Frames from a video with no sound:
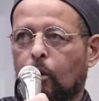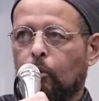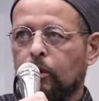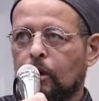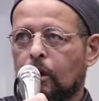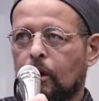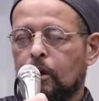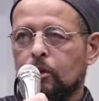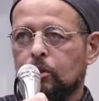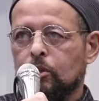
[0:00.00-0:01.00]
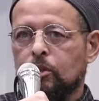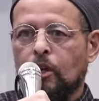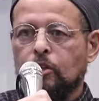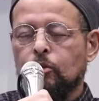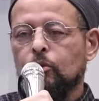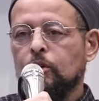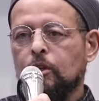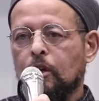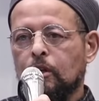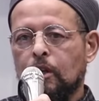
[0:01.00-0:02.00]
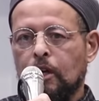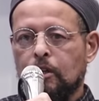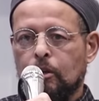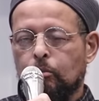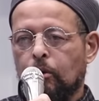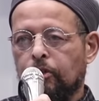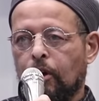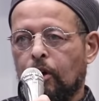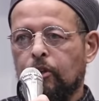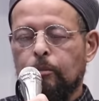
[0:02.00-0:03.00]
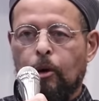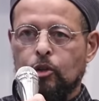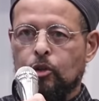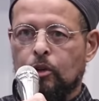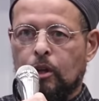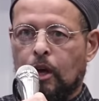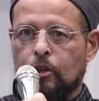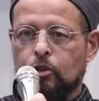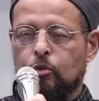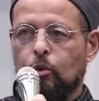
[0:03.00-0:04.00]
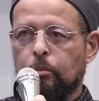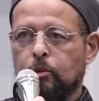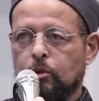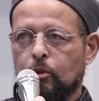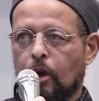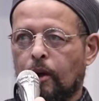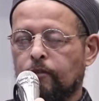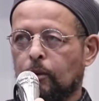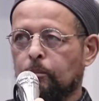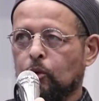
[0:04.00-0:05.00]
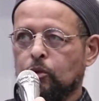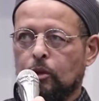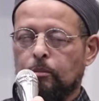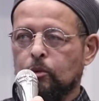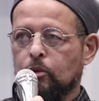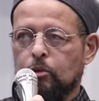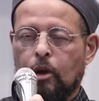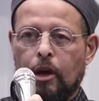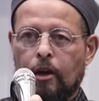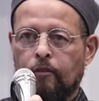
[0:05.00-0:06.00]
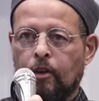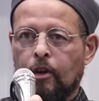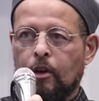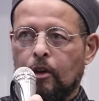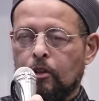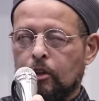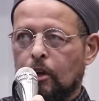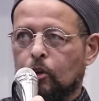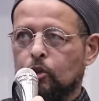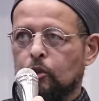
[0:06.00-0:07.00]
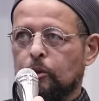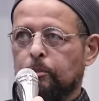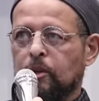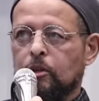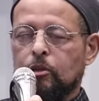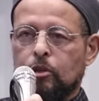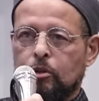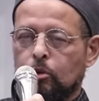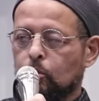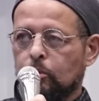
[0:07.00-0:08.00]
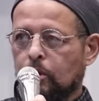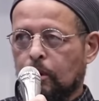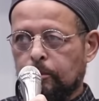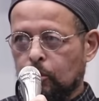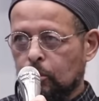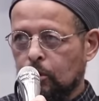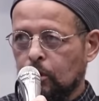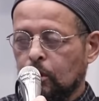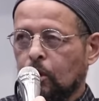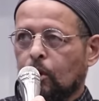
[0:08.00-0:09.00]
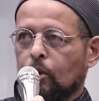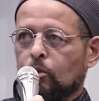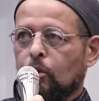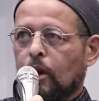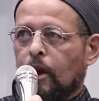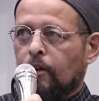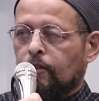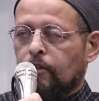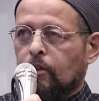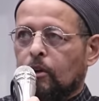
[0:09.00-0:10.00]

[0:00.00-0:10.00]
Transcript: we are intersectionally connected with other marginalized groups. So you have the Muslims, you have the LGBTQ community, you have